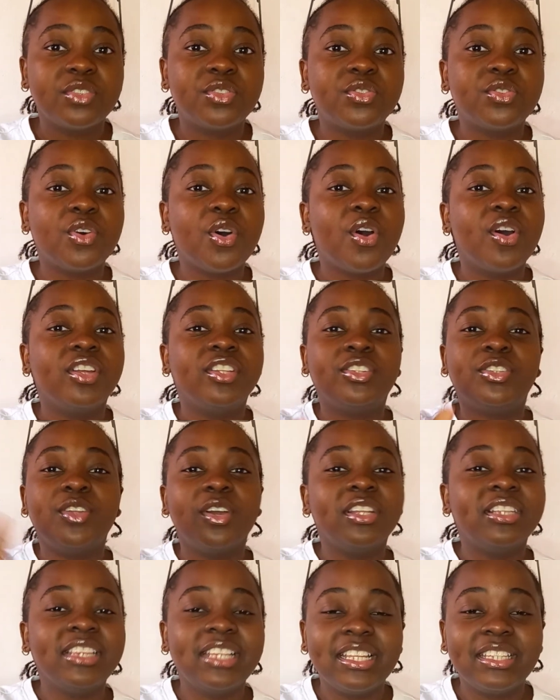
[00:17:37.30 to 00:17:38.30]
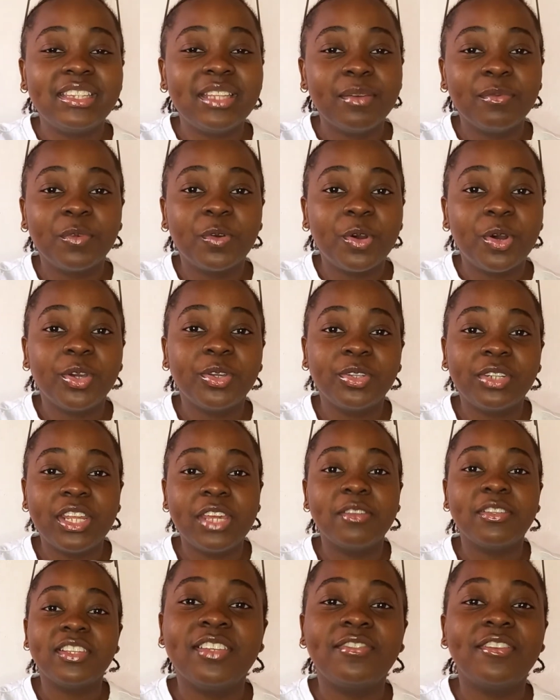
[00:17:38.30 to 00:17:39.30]
So don't let them call you
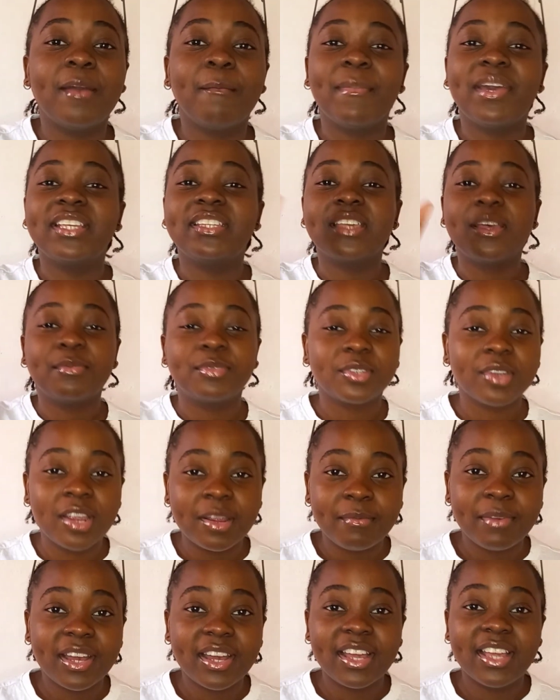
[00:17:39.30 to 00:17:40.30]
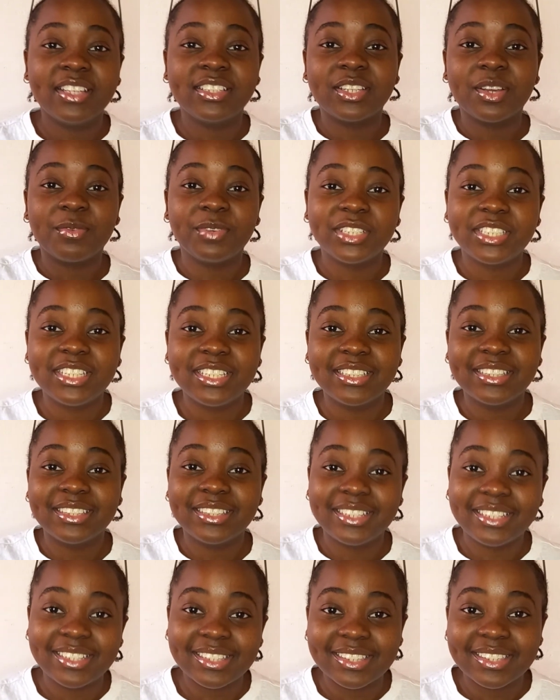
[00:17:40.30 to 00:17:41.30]
name. If you're my subscriber and you're watching
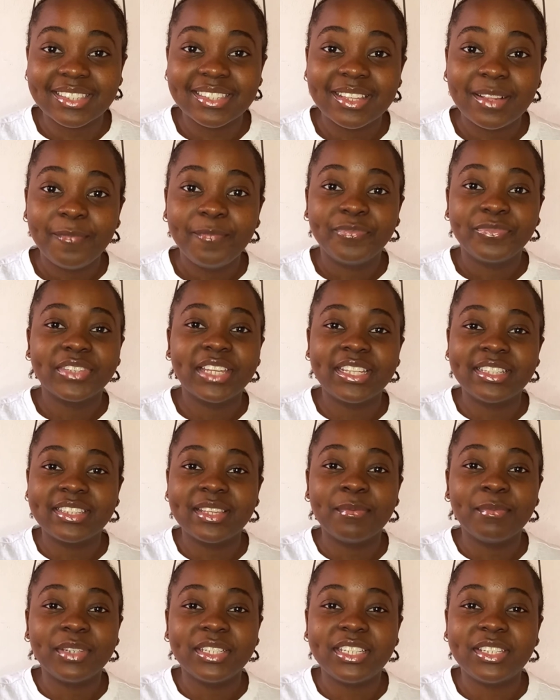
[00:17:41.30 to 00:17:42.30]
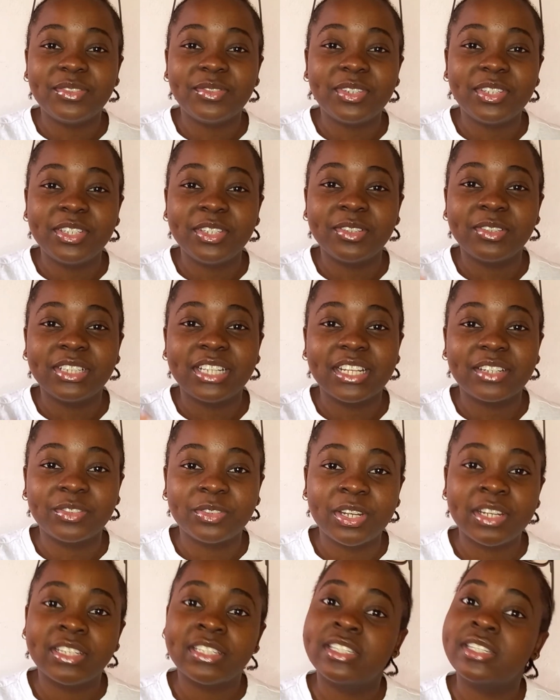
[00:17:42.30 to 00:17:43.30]
this and somebody's treating you like
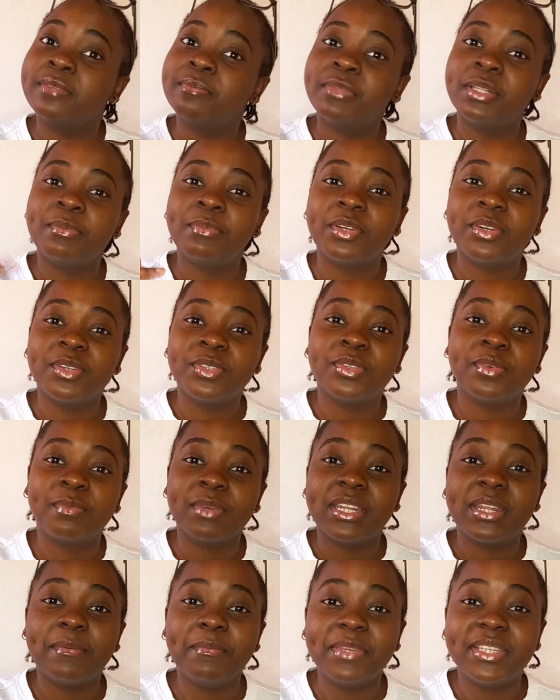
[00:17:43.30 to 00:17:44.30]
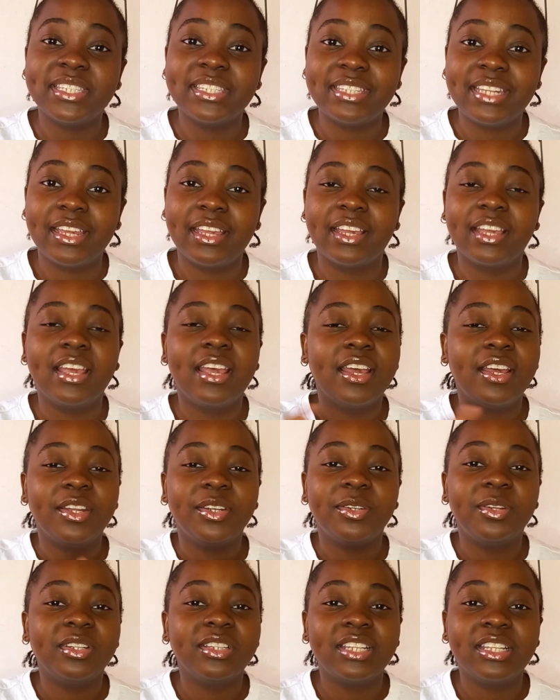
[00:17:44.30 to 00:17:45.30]
trash simply because you made a mistake,
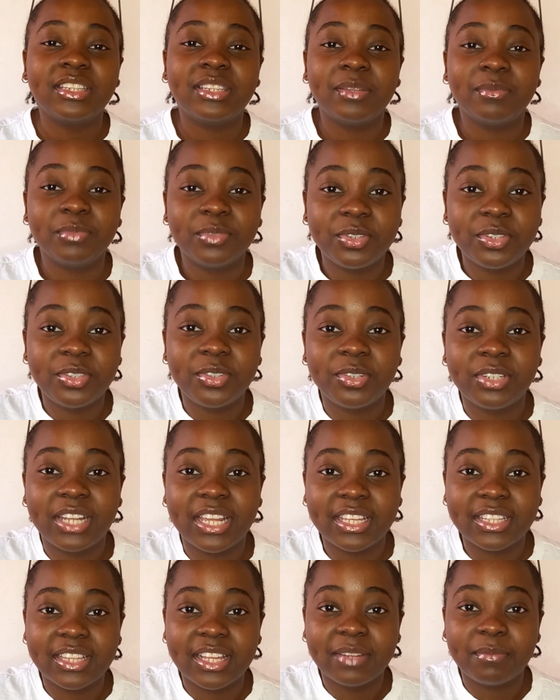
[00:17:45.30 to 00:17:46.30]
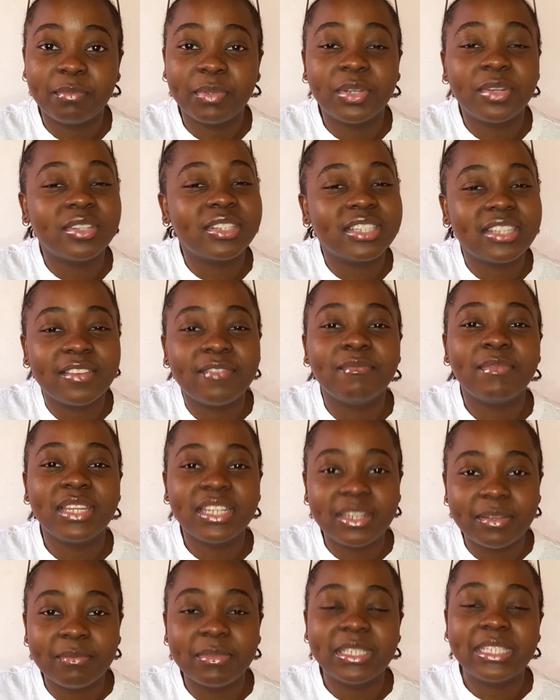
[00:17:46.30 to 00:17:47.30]
don't let them treat you like that, because they've made
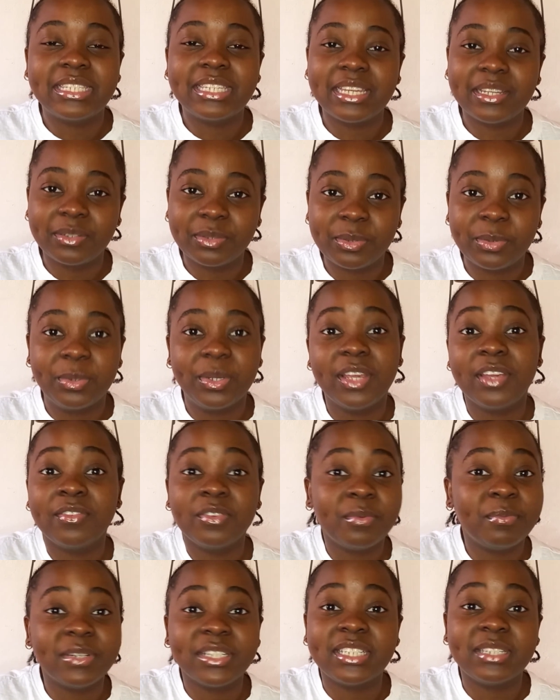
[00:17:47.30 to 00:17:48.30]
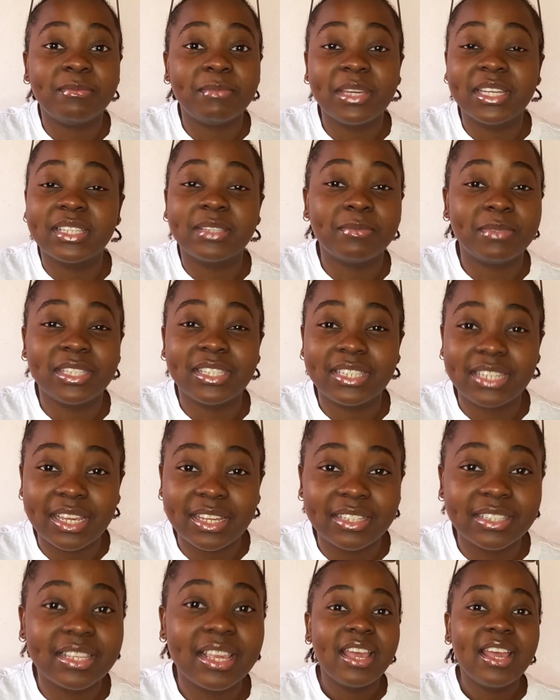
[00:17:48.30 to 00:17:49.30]
a mistake too. Everybody makes
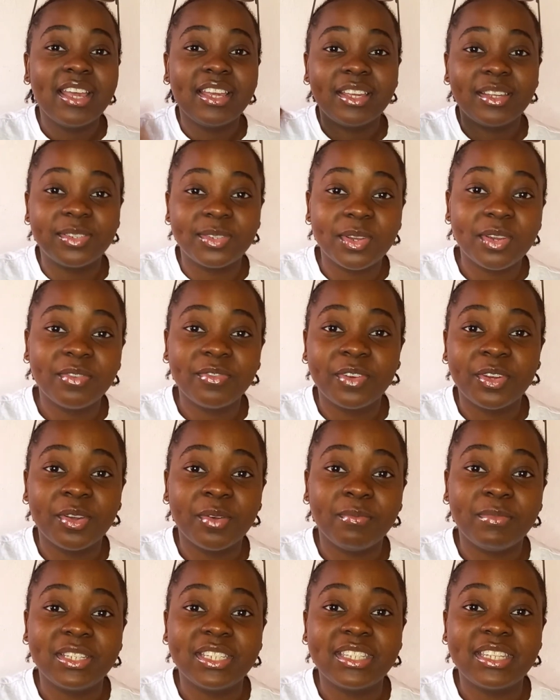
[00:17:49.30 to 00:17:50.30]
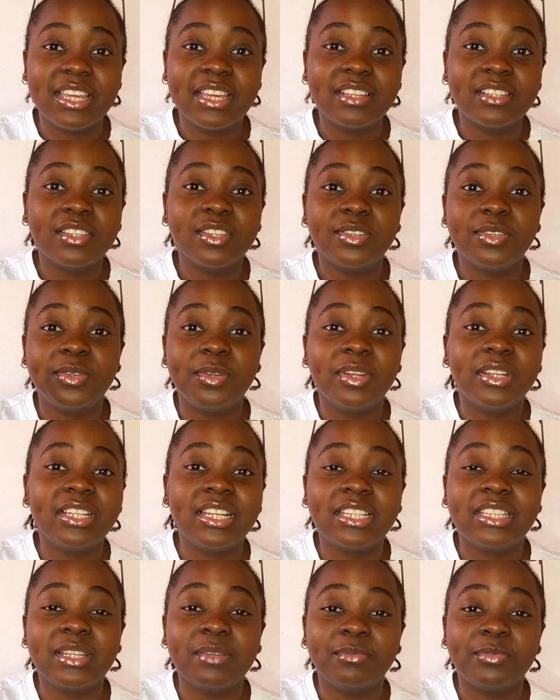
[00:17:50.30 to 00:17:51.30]
mistakes. You're sorry for your mistakes. Don't
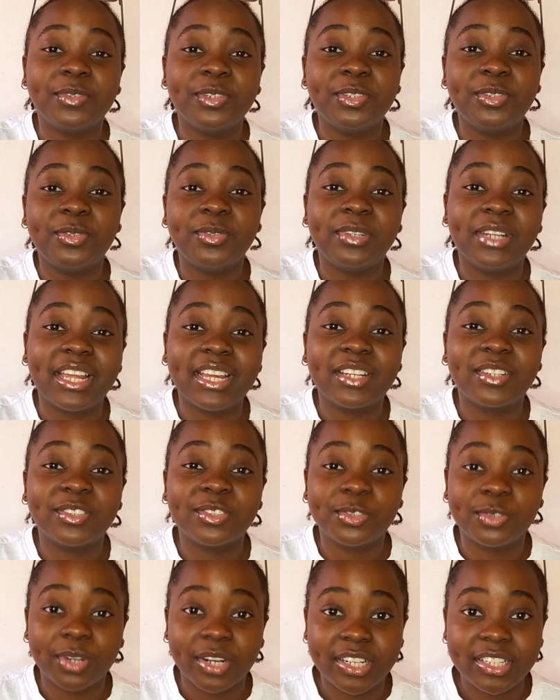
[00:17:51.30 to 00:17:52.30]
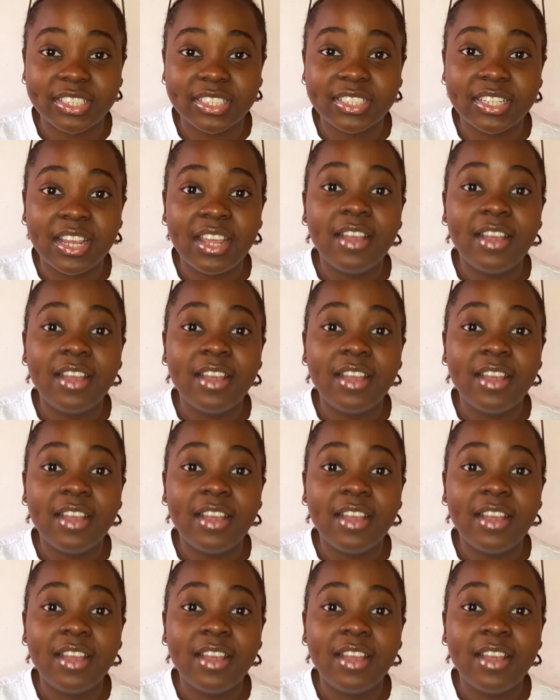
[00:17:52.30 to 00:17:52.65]
let them treat you like trash.